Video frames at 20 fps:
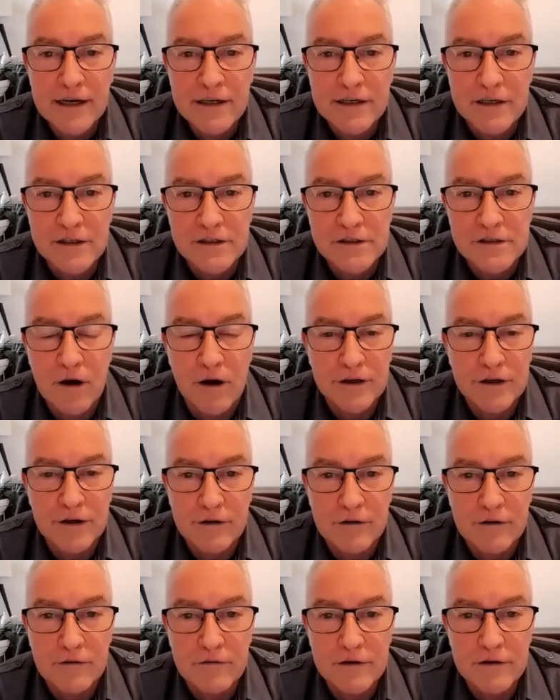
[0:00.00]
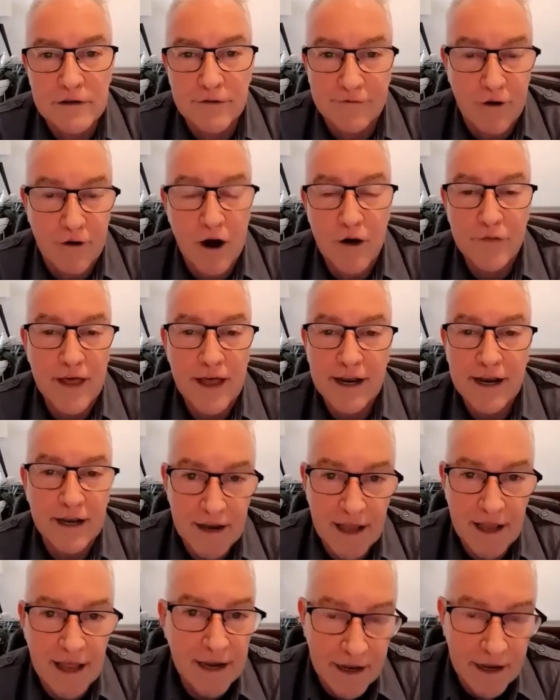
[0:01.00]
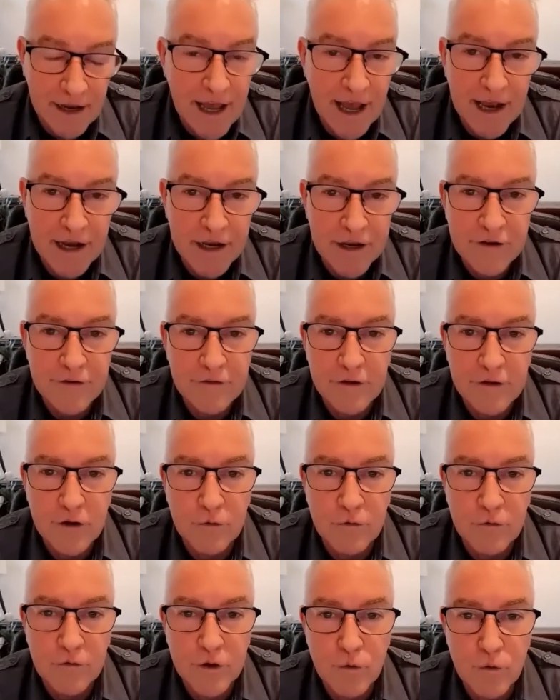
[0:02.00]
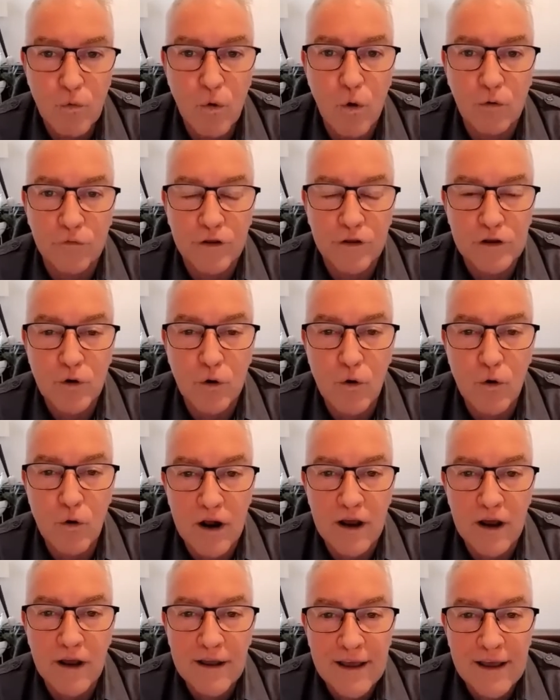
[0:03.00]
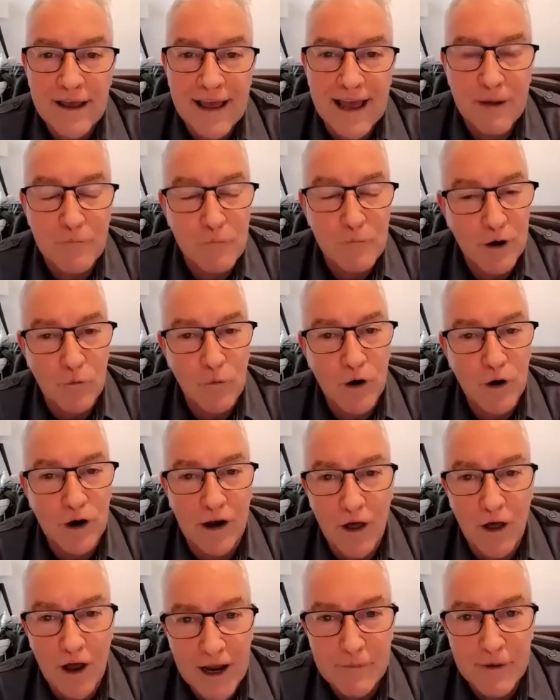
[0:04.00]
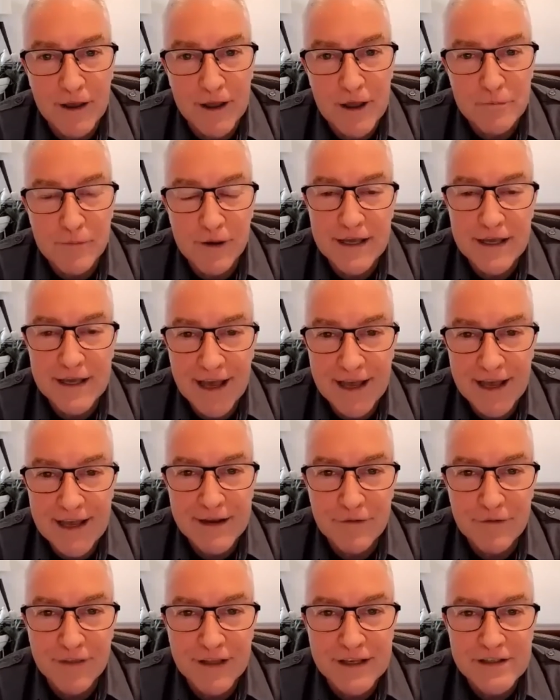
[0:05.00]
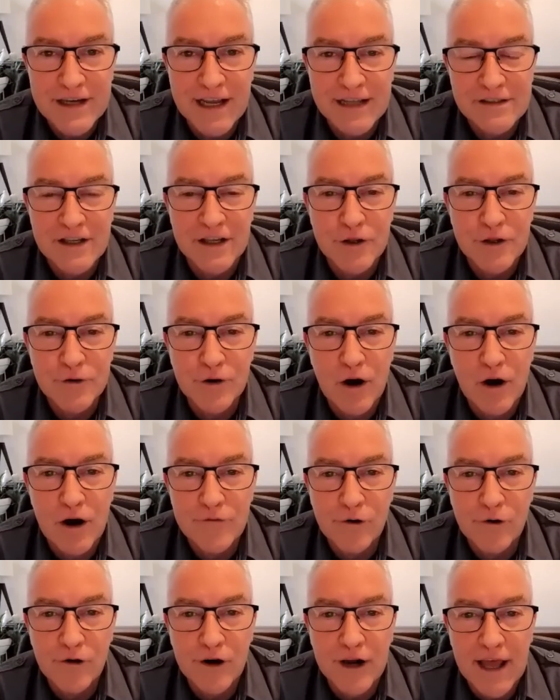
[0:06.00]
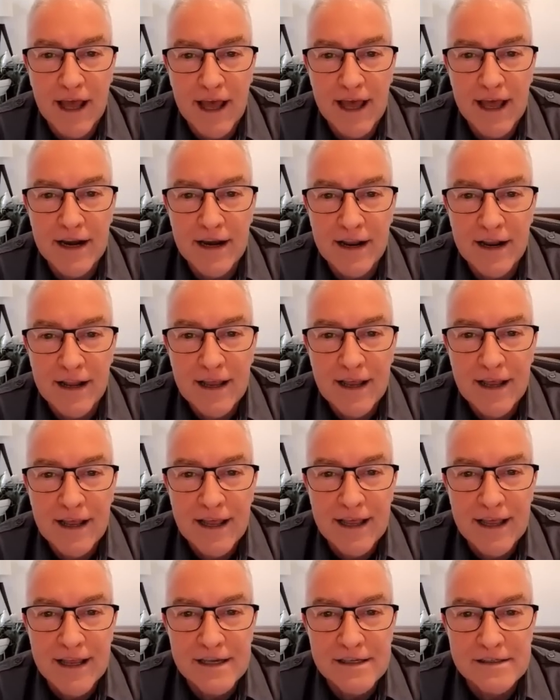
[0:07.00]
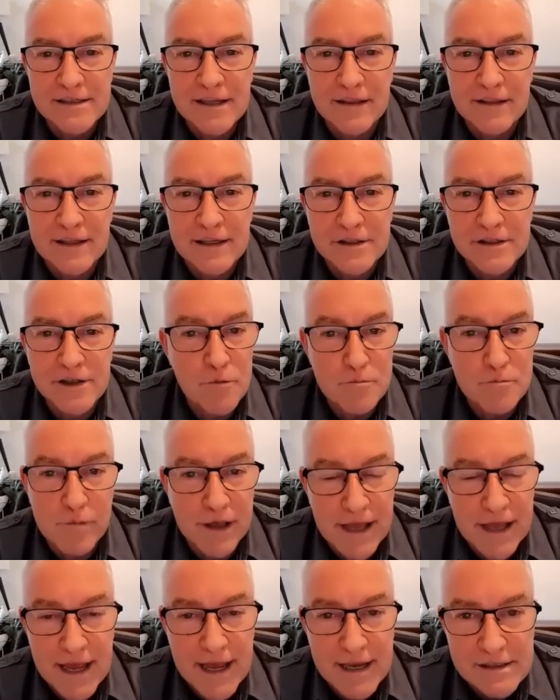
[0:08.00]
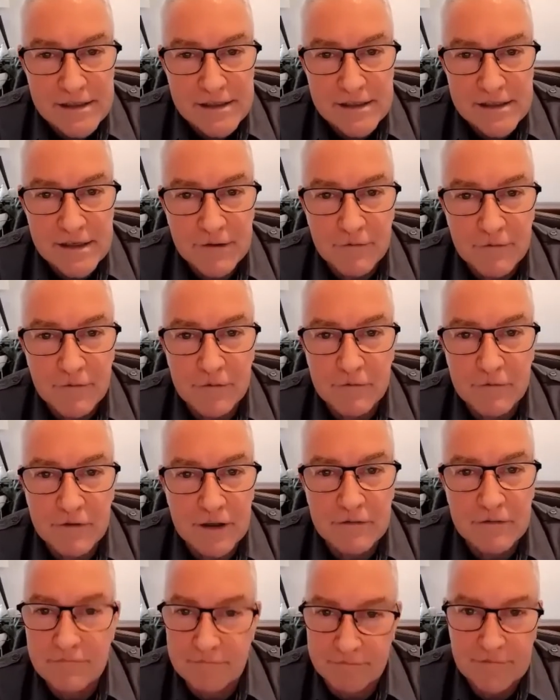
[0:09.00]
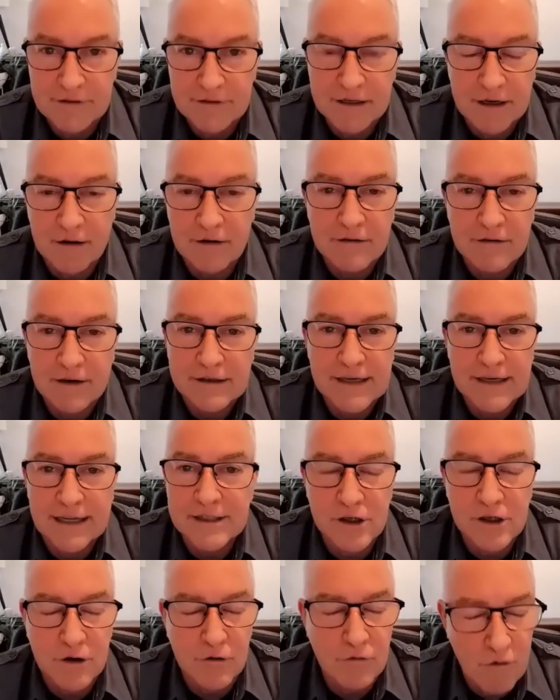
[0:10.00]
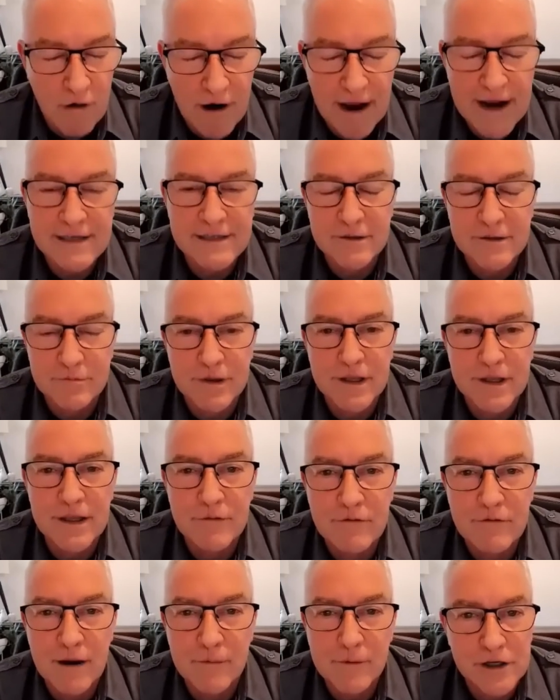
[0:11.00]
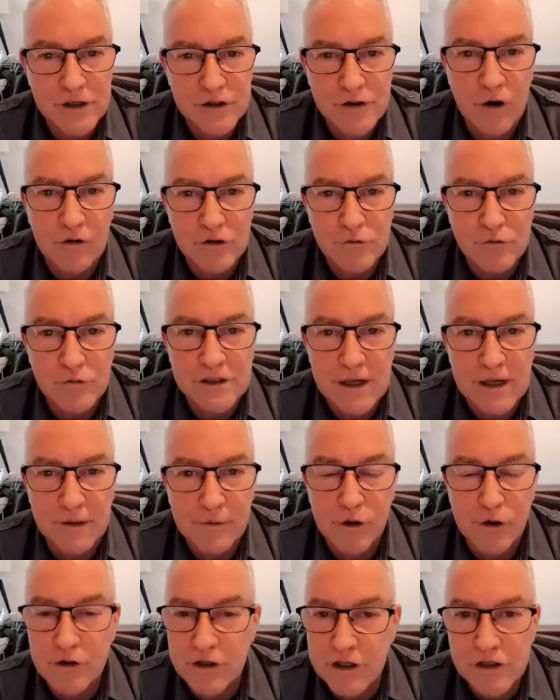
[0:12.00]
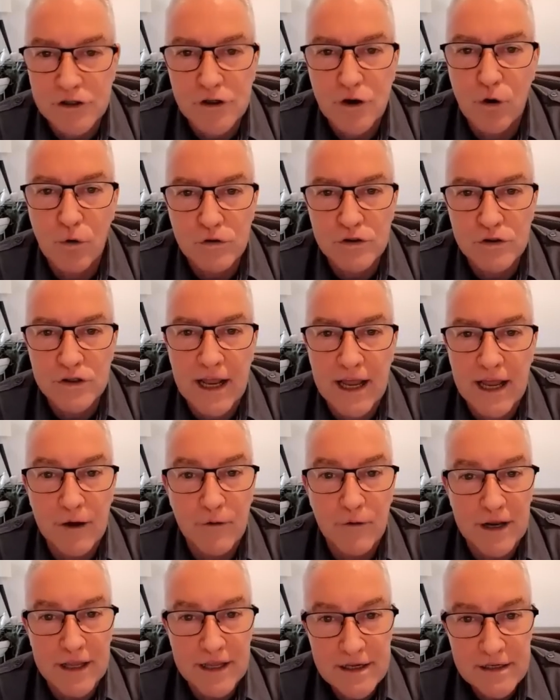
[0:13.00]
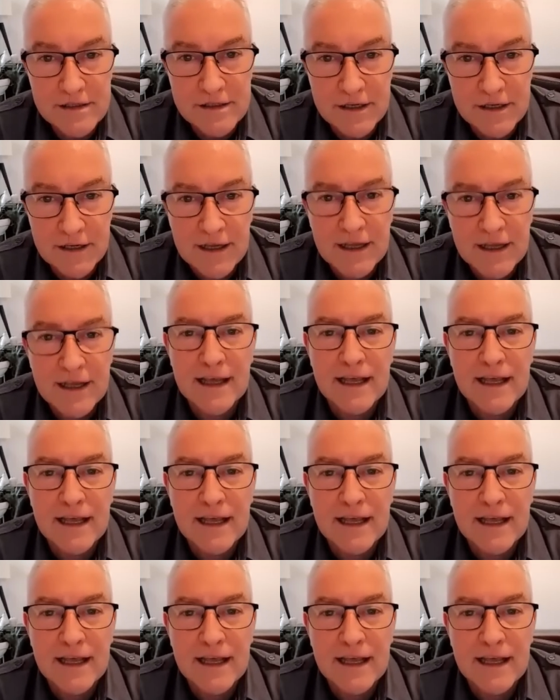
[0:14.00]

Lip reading: decide to define that. And again, you walk the talk. And what I like about you, PK, given the chats that you and I have already had, is that there's no BS. We you know, it's great to be rubbing shoulders with someone who just calls it how it is,